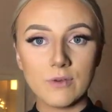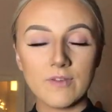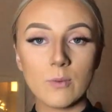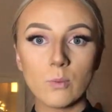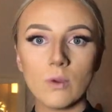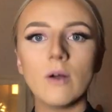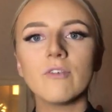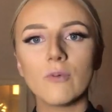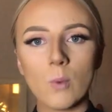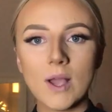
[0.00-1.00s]
of it, well,
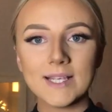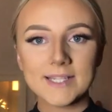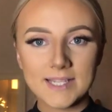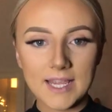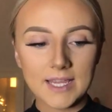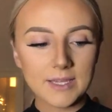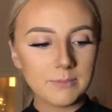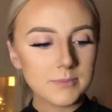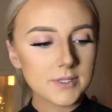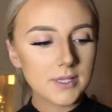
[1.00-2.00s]
for what it
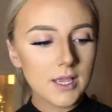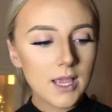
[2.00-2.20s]
seems,